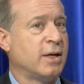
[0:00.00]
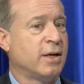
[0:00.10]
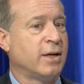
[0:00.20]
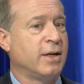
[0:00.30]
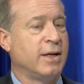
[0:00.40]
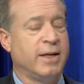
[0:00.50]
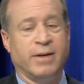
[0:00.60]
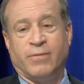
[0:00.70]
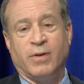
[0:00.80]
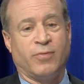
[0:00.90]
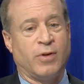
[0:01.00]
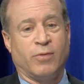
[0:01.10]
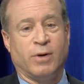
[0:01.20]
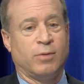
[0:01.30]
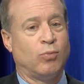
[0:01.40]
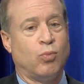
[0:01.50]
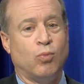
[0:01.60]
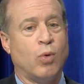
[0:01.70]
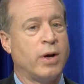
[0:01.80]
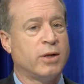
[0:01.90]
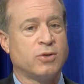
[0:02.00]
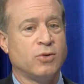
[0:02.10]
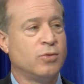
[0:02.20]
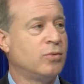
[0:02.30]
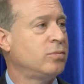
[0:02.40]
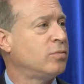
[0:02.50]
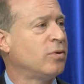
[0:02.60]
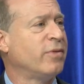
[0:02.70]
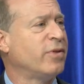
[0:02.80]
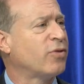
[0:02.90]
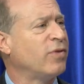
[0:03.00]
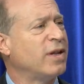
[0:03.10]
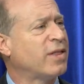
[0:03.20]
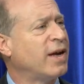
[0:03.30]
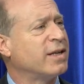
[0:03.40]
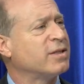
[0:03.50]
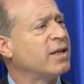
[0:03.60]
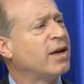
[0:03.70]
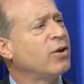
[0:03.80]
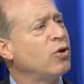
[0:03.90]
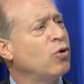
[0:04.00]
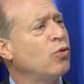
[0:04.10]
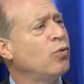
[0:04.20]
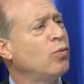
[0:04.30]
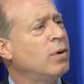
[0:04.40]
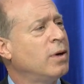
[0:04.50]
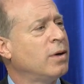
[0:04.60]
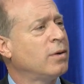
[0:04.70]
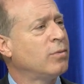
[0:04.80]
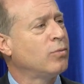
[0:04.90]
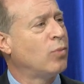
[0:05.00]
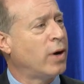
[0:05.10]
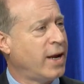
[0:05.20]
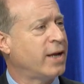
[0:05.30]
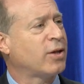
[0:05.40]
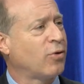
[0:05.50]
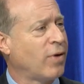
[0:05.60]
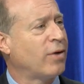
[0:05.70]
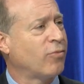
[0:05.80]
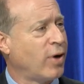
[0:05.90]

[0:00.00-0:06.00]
uh, if, if there are one or two or even three things that you want to hit the ground